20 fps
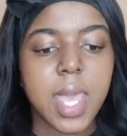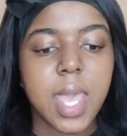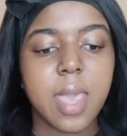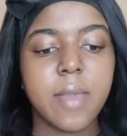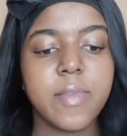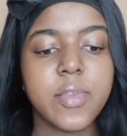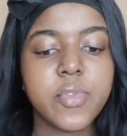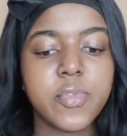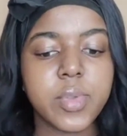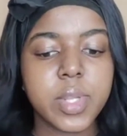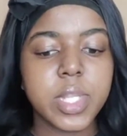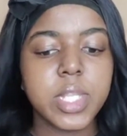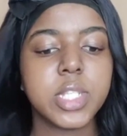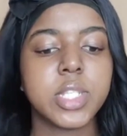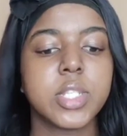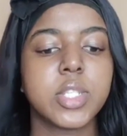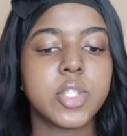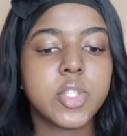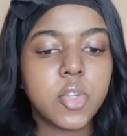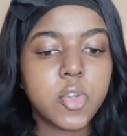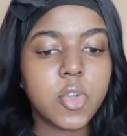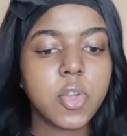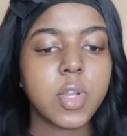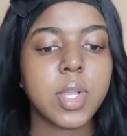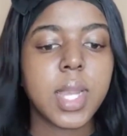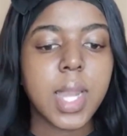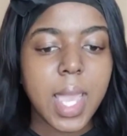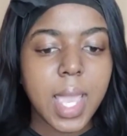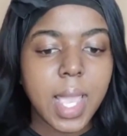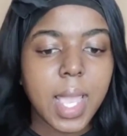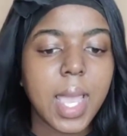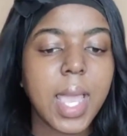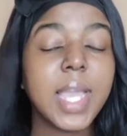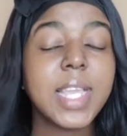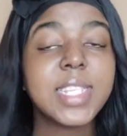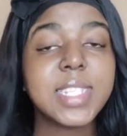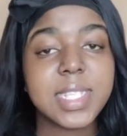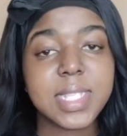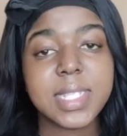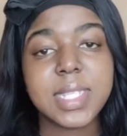Have it really just look like
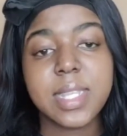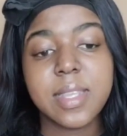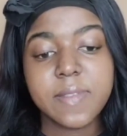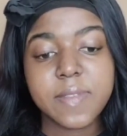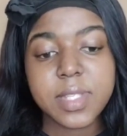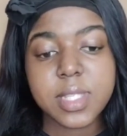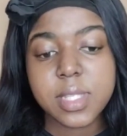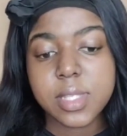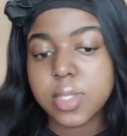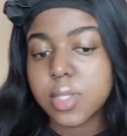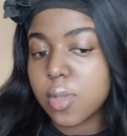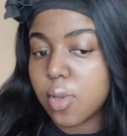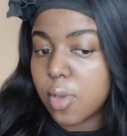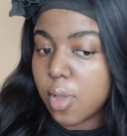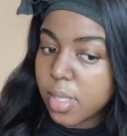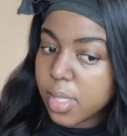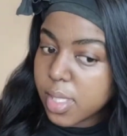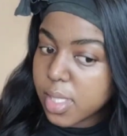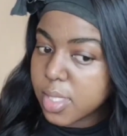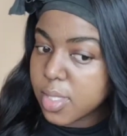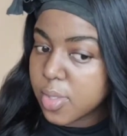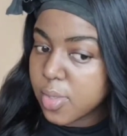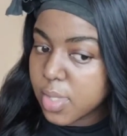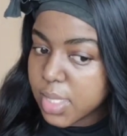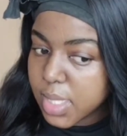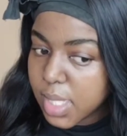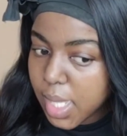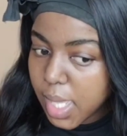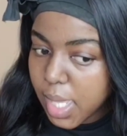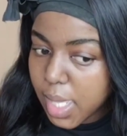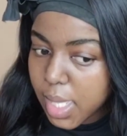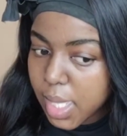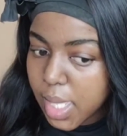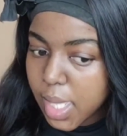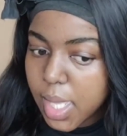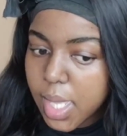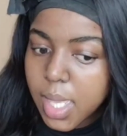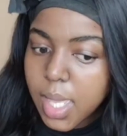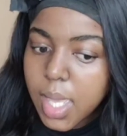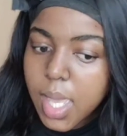I just left the salon. This looks like
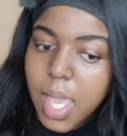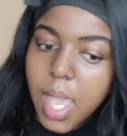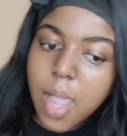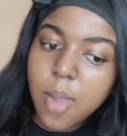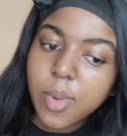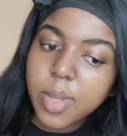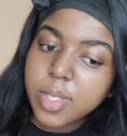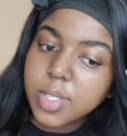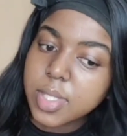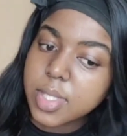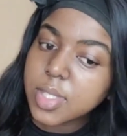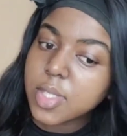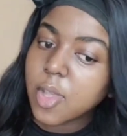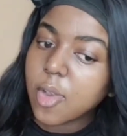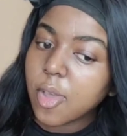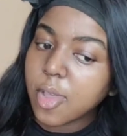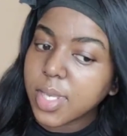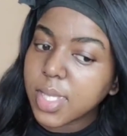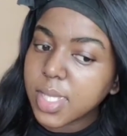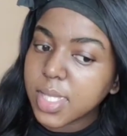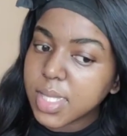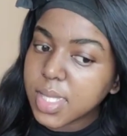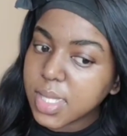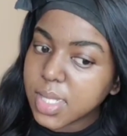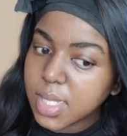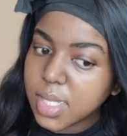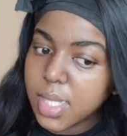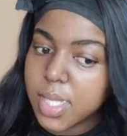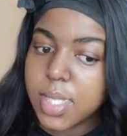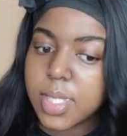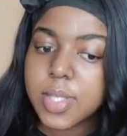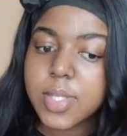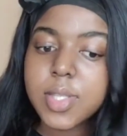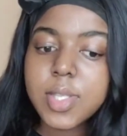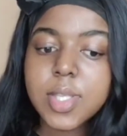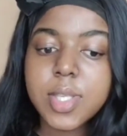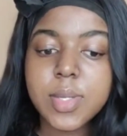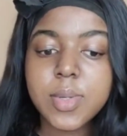I went to a salon yesterday,